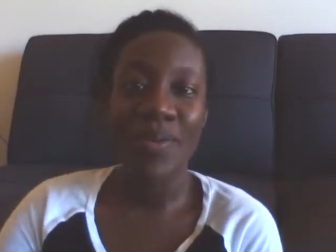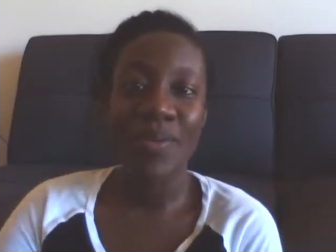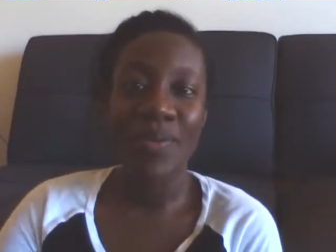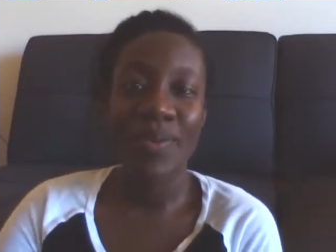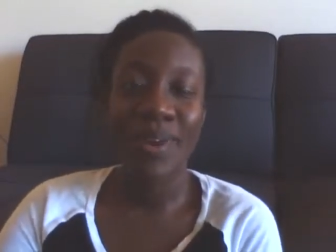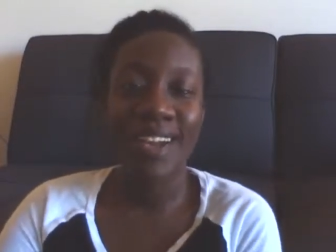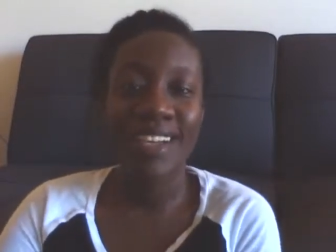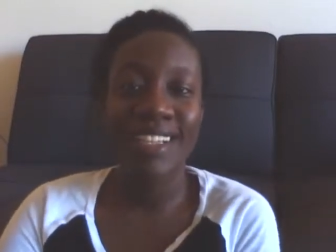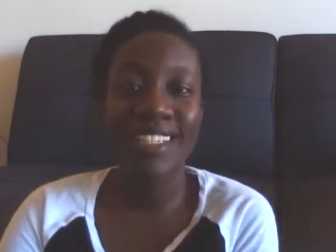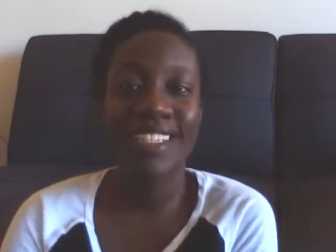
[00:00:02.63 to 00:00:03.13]

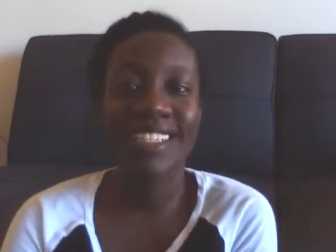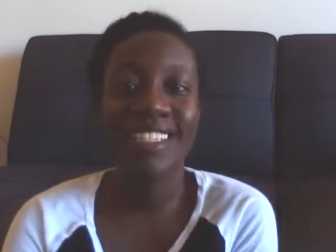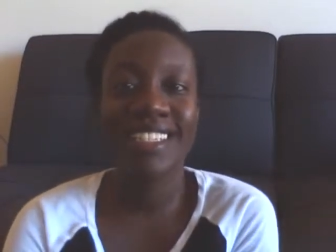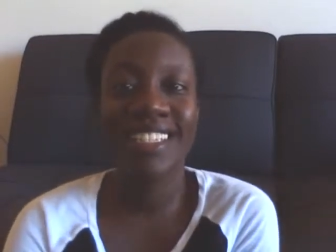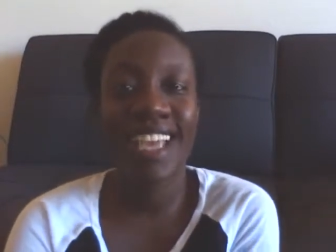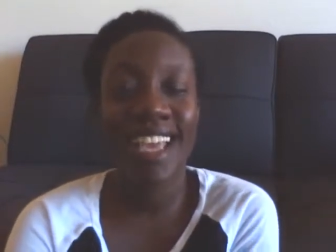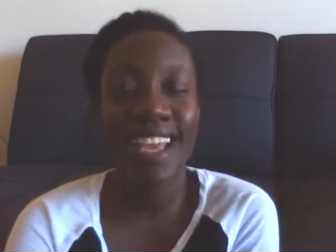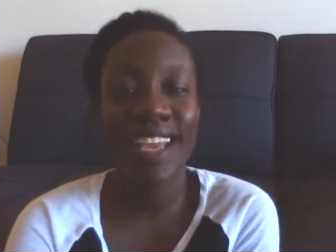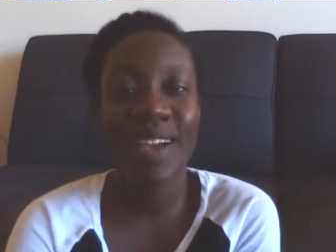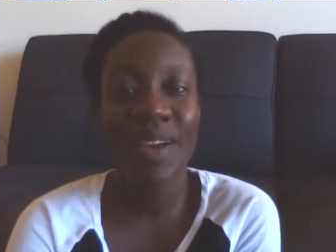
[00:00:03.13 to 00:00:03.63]
Wanted to
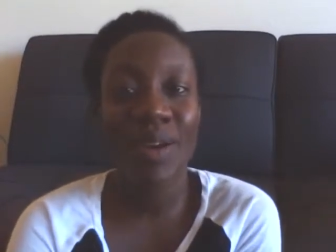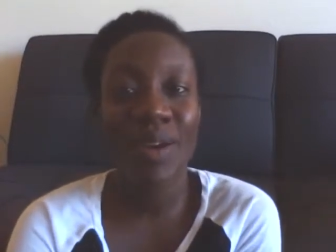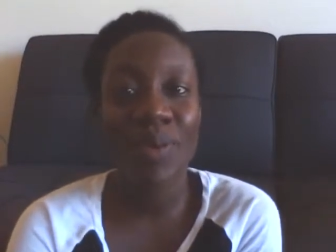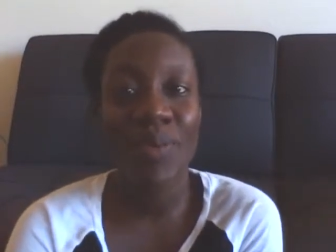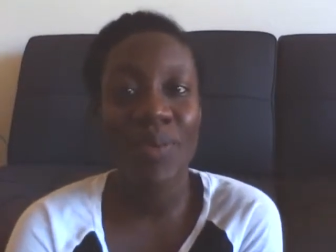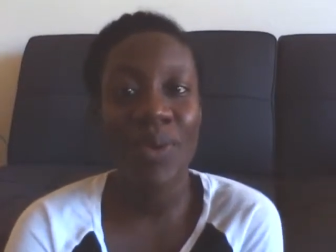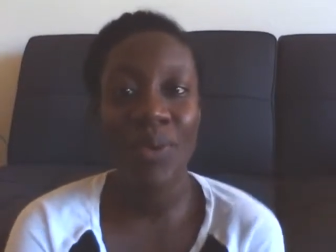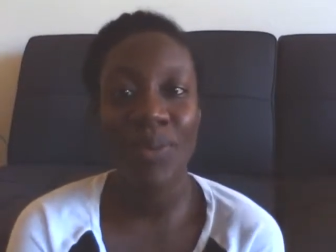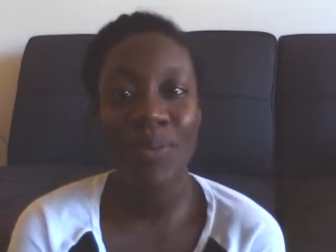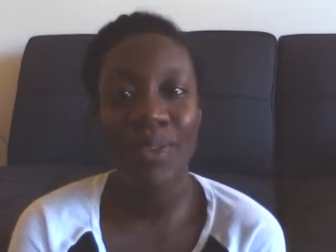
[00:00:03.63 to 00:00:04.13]
take a
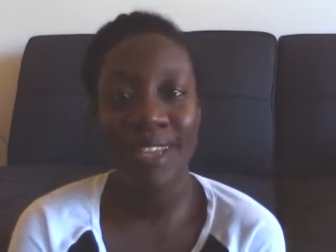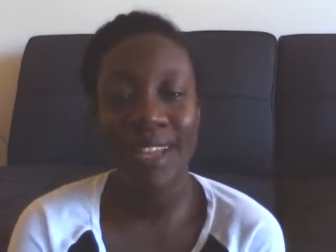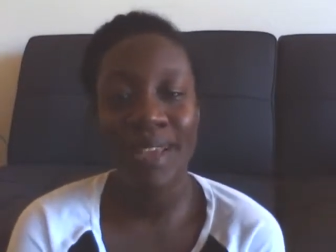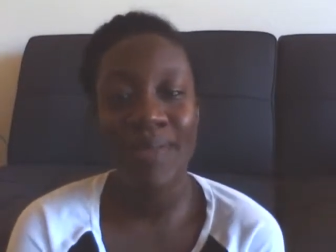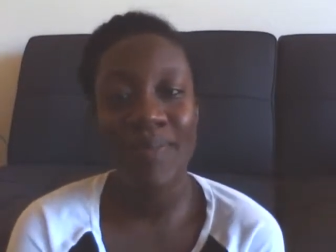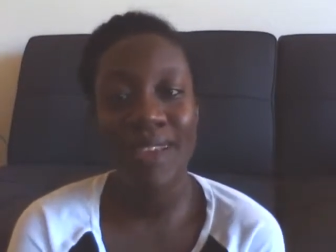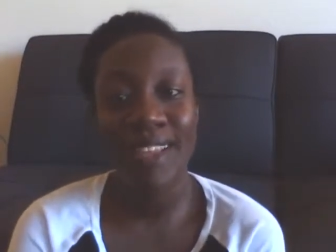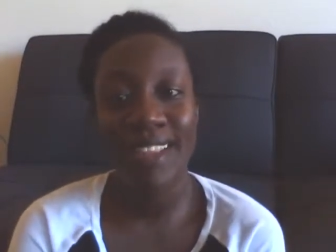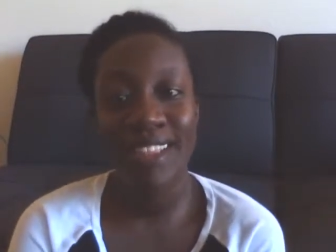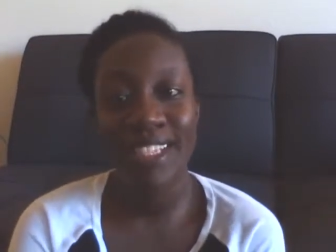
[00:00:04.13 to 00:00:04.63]
moment
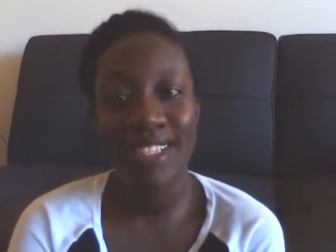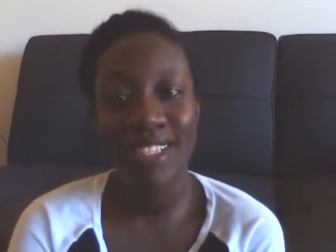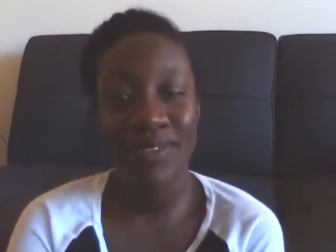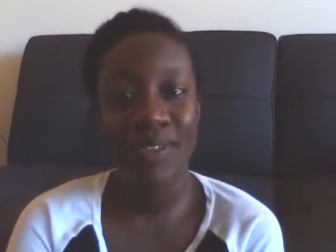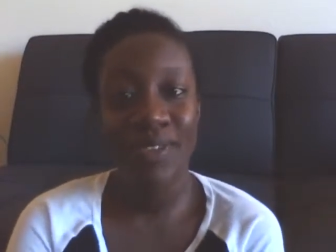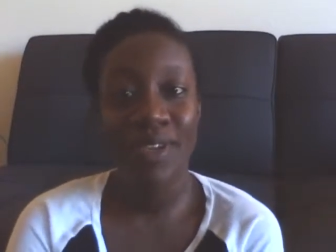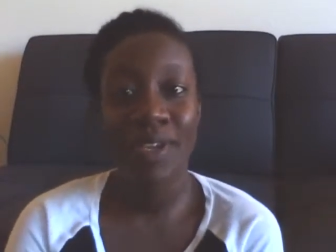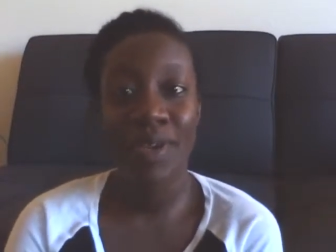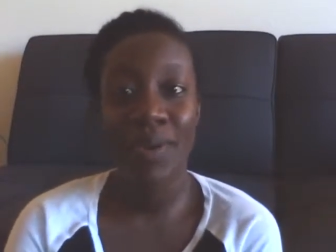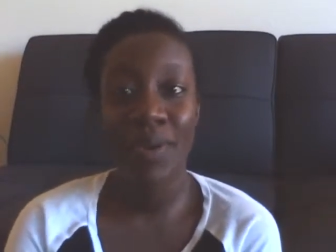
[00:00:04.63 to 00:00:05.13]
and make this
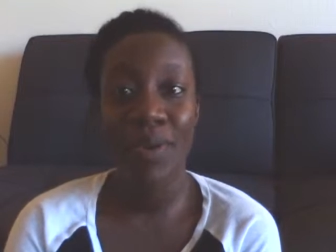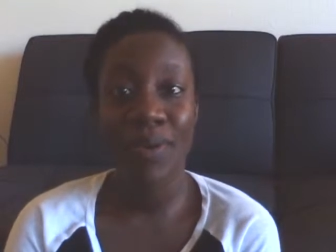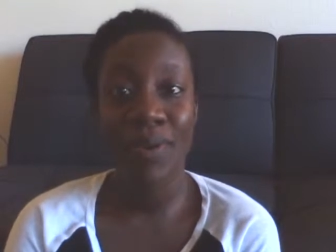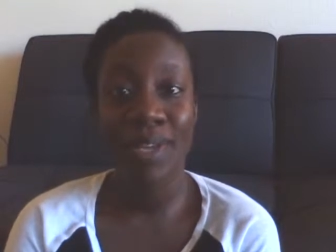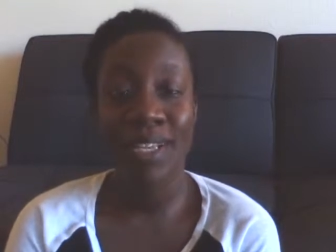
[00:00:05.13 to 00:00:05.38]
video.